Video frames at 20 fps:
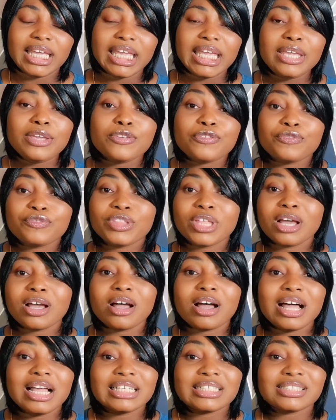if
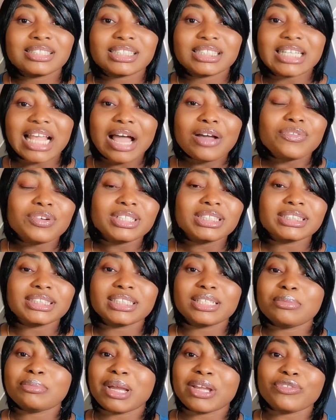the
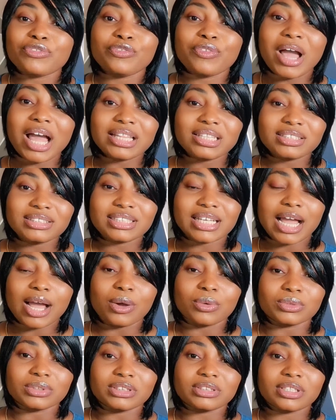servant in my father's
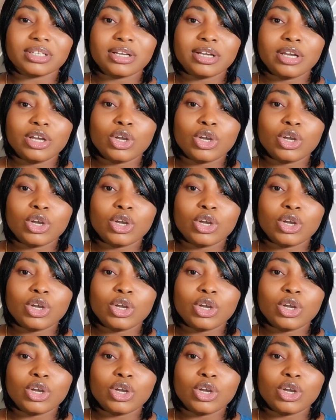house